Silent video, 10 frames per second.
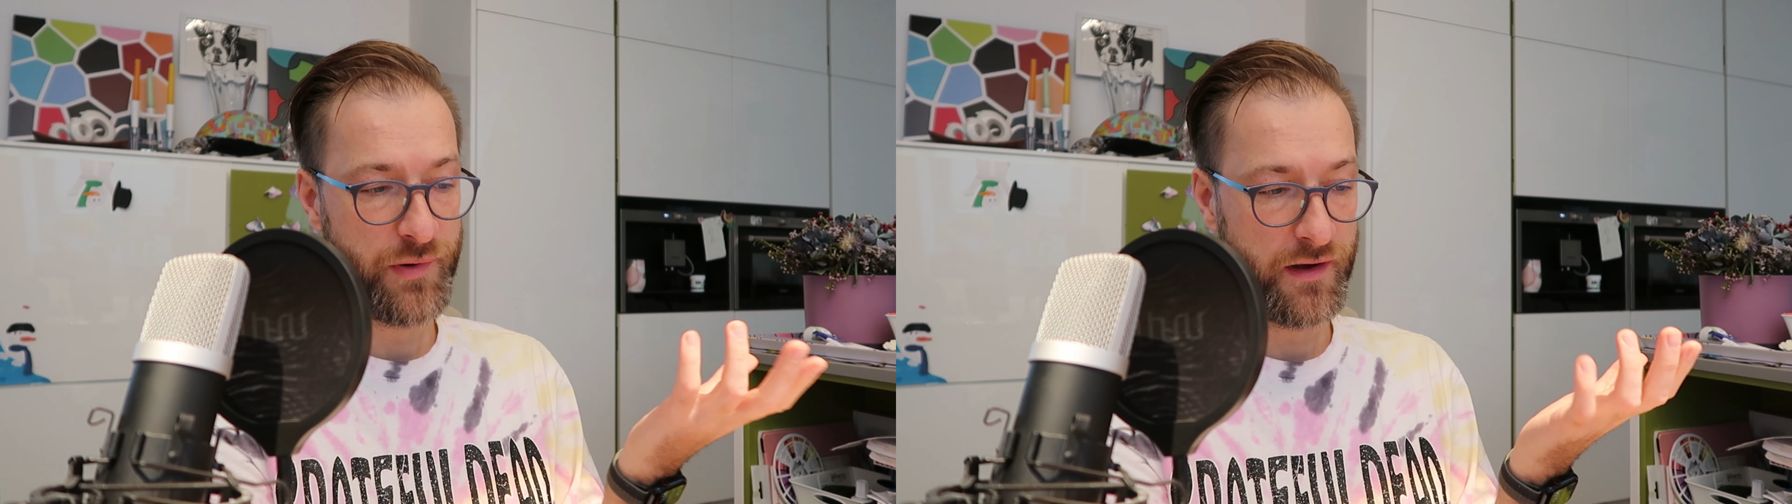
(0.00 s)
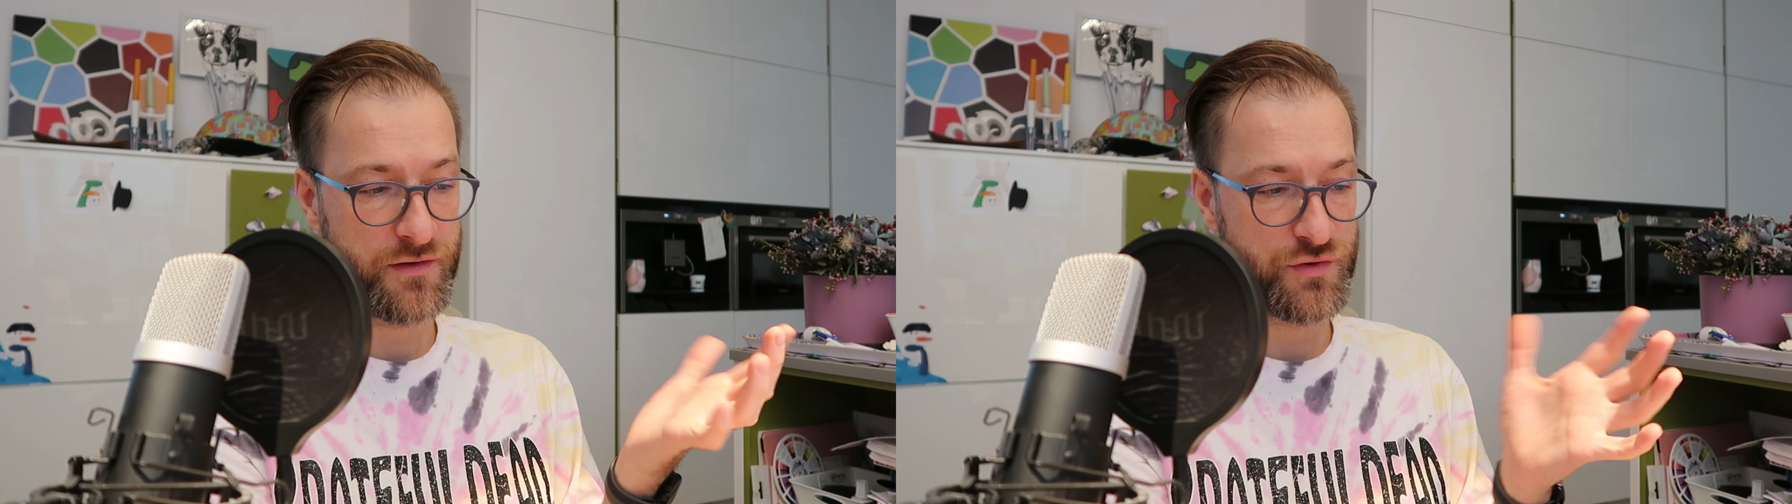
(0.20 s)

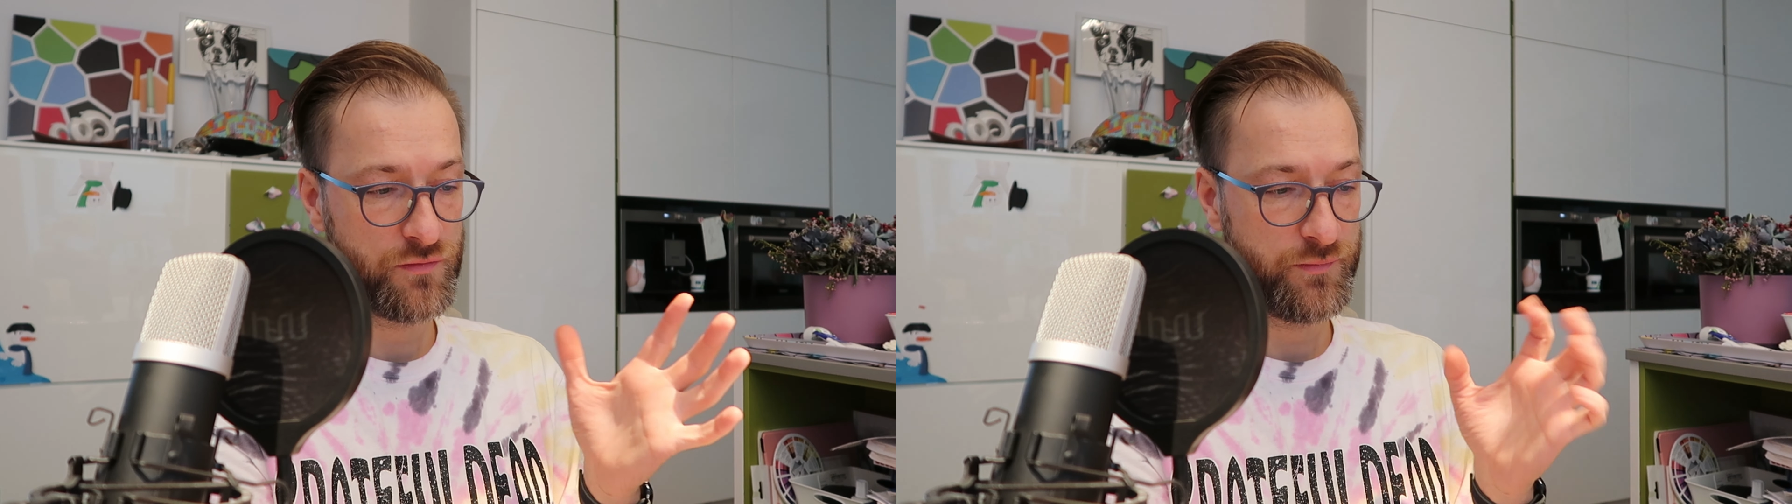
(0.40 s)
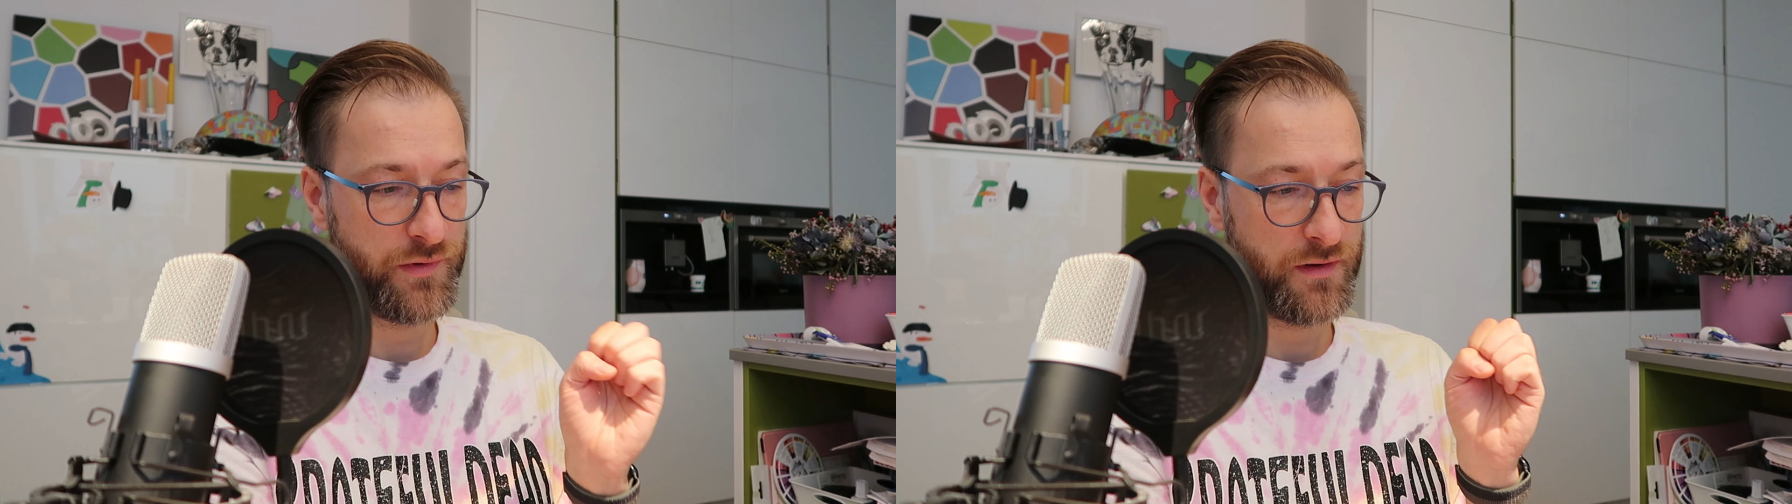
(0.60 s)
should
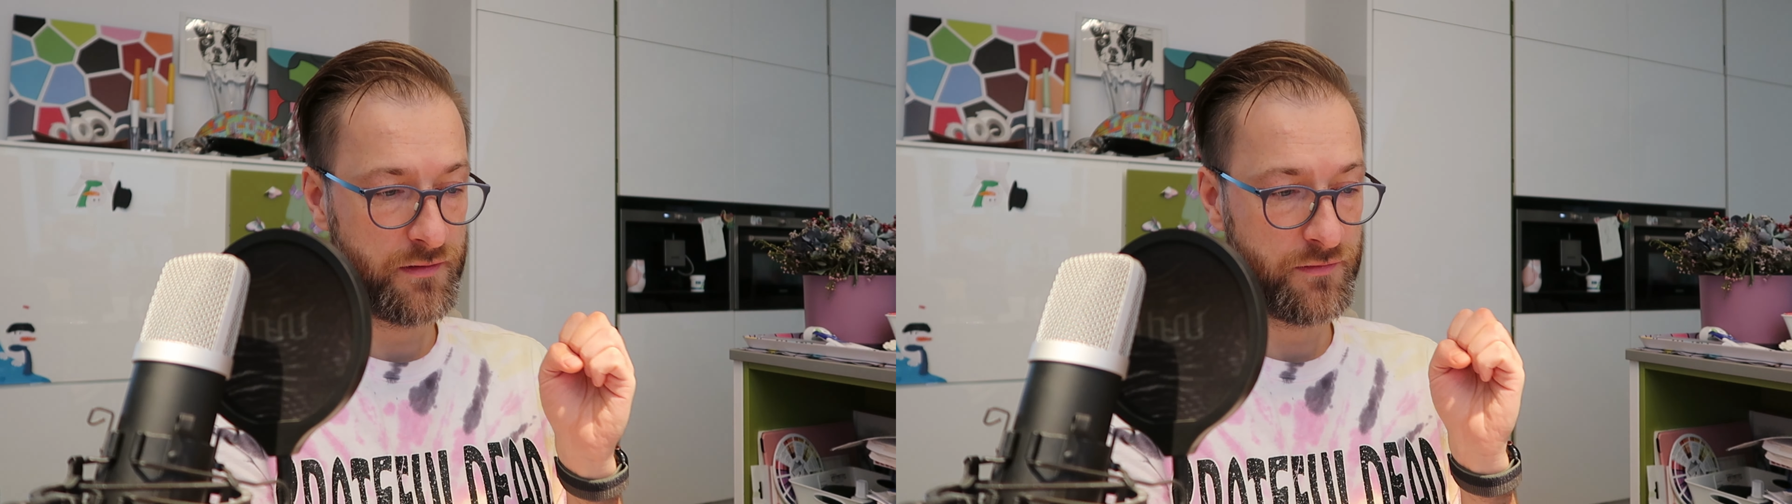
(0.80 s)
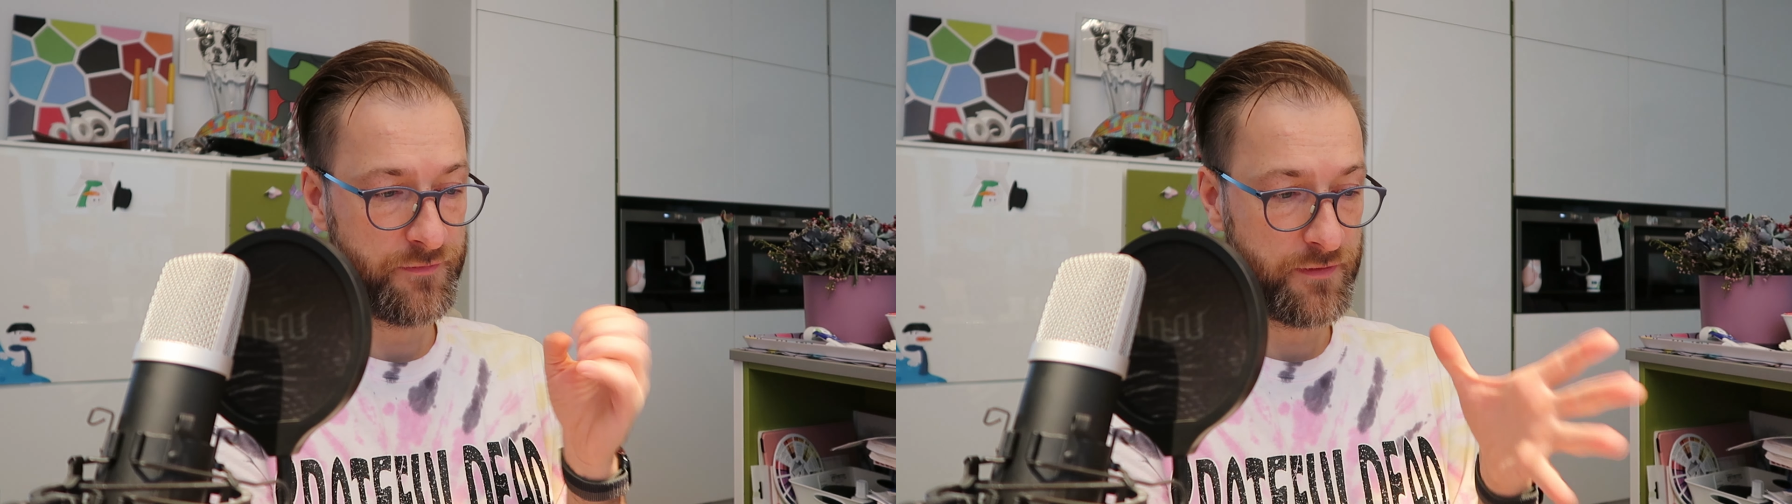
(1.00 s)
be
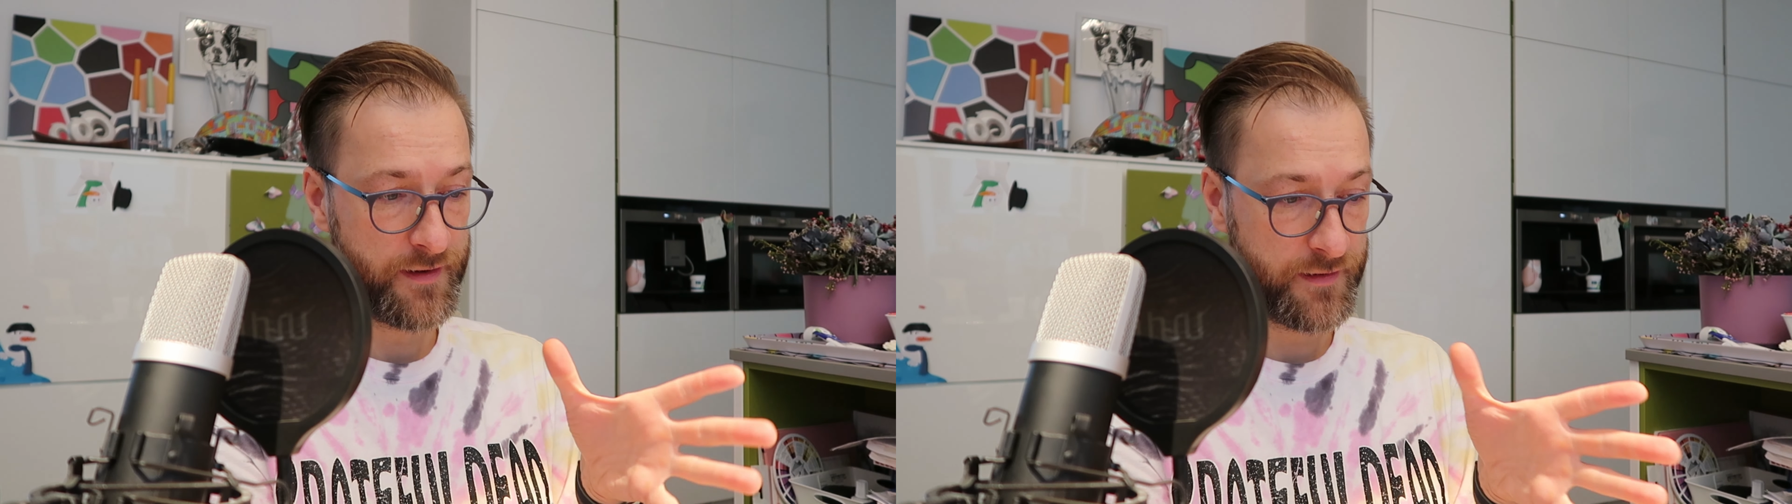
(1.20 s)
reflecting,